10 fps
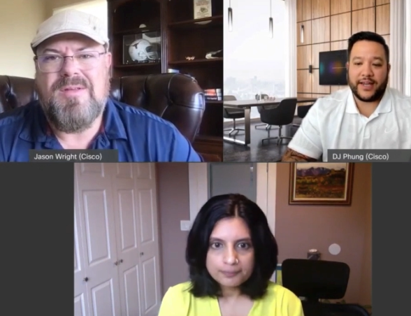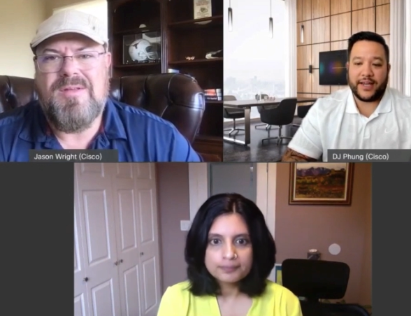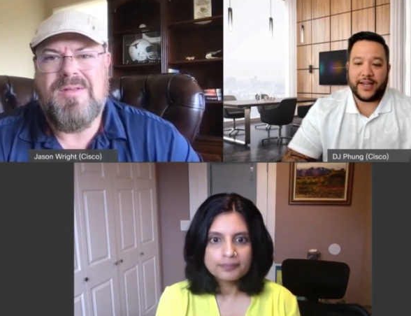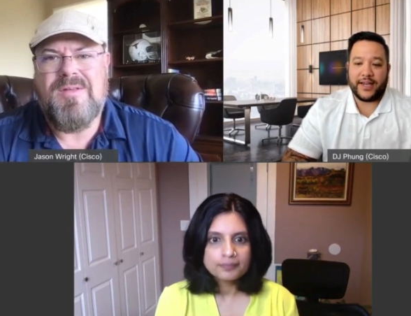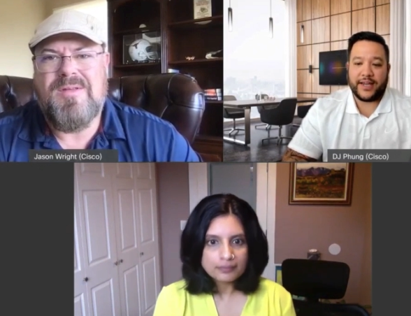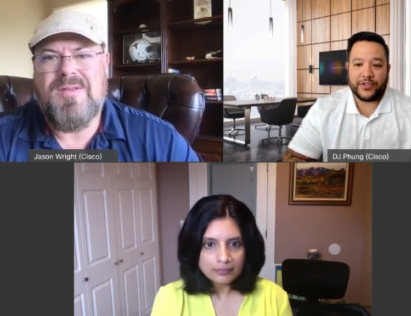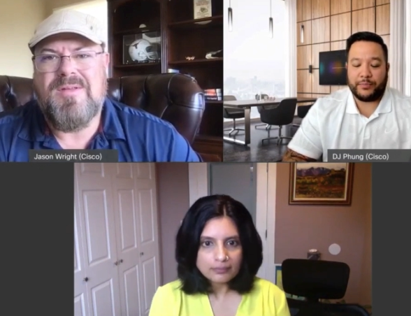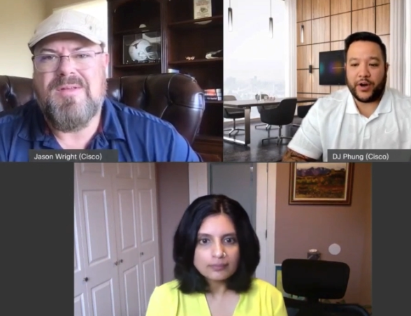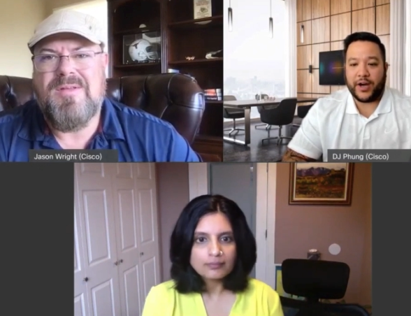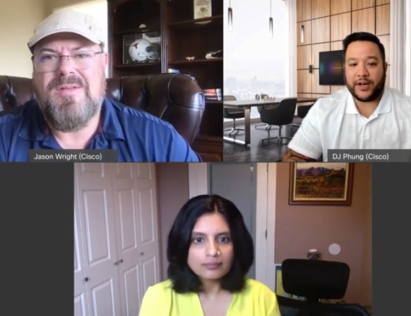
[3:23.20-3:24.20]
Speaker 1: can purchase a
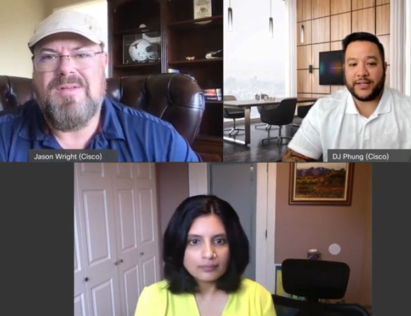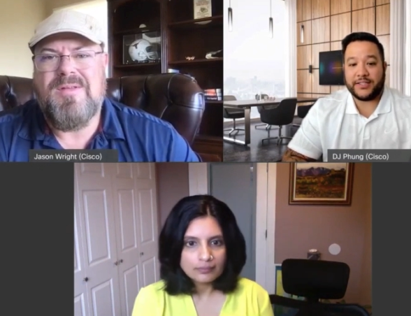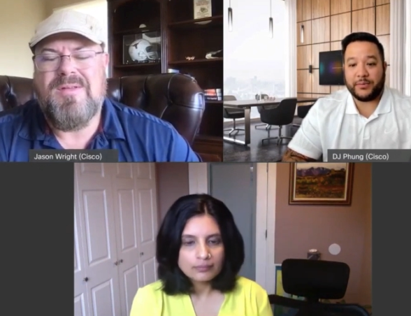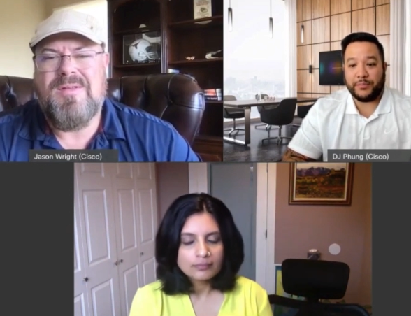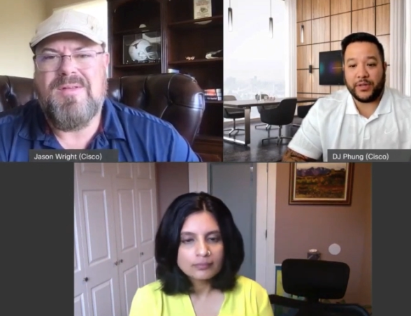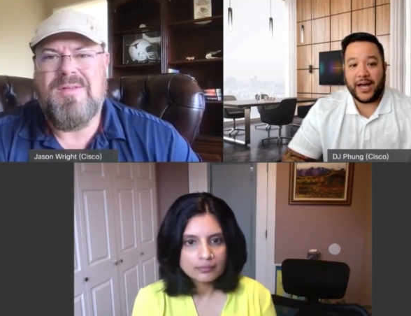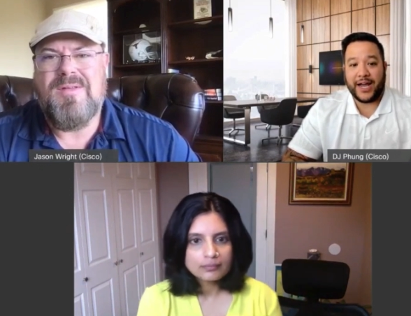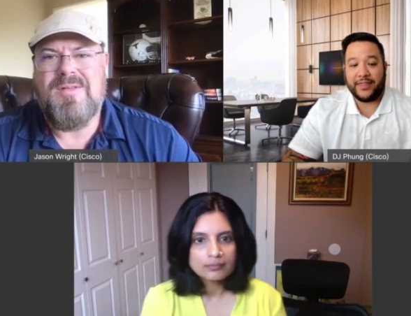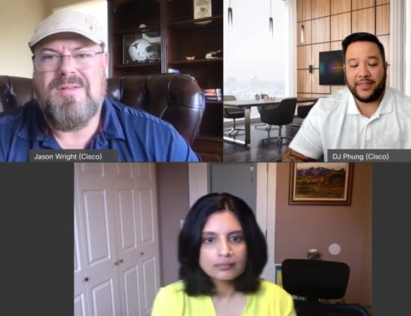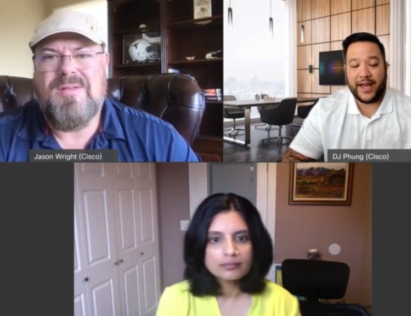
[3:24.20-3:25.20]
product and
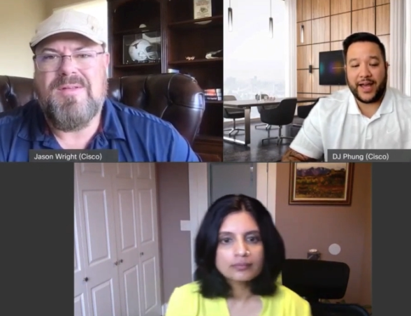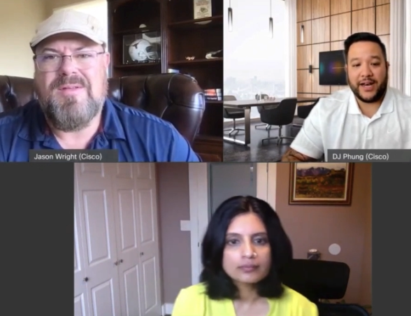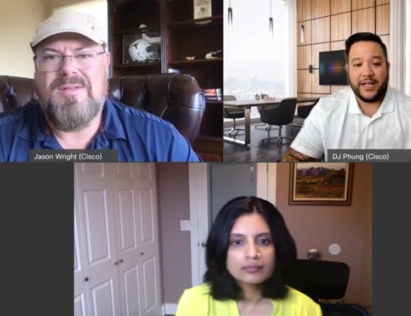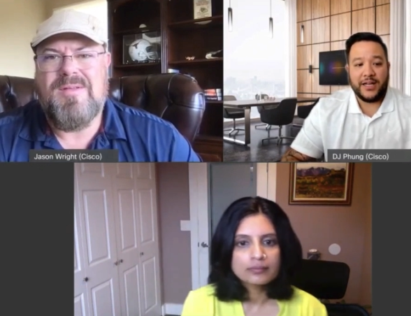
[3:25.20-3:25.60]
supply that